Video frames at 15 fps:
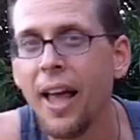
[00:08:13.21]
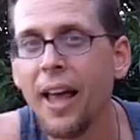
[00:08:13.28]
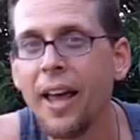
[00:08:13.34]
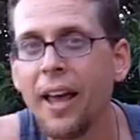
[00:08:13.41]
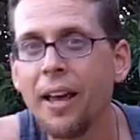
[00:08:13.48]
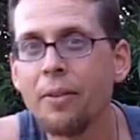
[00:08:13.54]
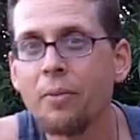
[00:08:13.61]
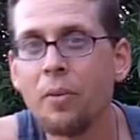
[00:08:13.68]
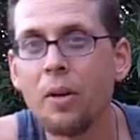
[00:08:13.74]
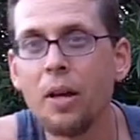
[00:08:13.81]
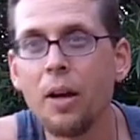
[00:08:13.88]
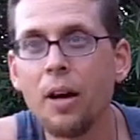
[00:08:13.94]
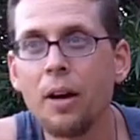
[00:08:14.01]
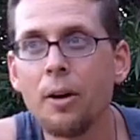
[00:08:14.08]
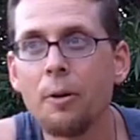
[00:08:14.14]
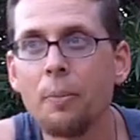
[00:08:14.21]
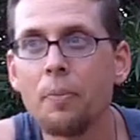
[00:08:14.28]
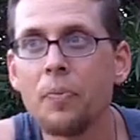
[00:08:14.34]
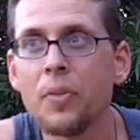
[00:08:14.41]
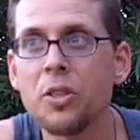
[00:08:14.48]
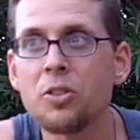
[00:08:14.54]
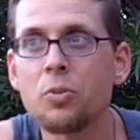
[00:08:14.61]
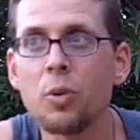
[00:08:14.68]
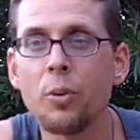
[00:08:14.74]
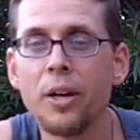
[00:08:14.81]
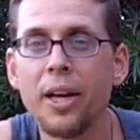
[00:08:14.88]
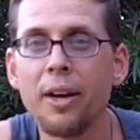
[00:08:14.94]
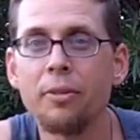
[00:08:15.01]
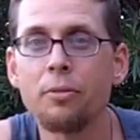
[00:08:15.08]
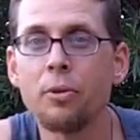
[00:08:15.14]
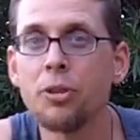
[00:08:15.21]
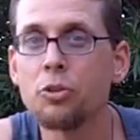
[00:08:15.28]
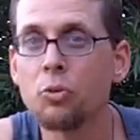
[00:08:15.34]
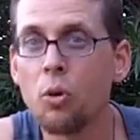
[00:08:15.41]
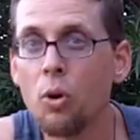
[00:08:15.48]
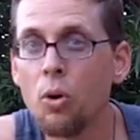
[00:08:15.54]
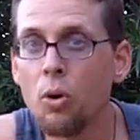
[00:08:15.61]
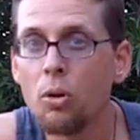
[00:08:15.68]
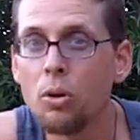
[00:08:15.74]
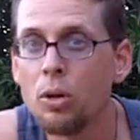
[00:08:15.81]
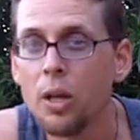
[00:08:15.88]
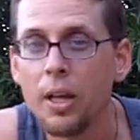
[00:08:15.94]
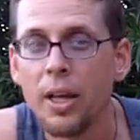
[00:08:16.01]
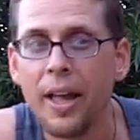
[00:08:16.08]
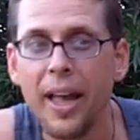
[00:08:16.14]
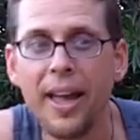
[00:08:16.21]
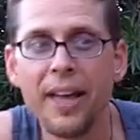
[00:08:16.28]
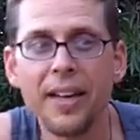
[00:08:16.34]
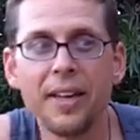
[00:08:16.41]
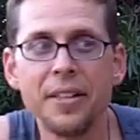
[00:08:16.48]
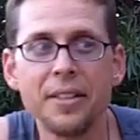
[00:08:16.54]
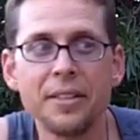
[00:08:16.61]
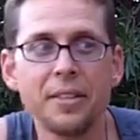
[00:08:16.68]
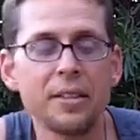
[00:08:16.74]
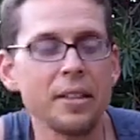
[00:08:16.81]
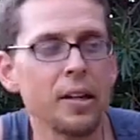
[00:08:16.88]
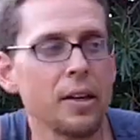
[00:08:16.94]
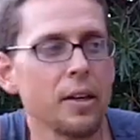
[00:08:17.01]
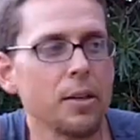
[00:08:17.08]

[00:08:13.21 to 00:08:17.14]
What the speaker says: and this is where we have Rich Roll and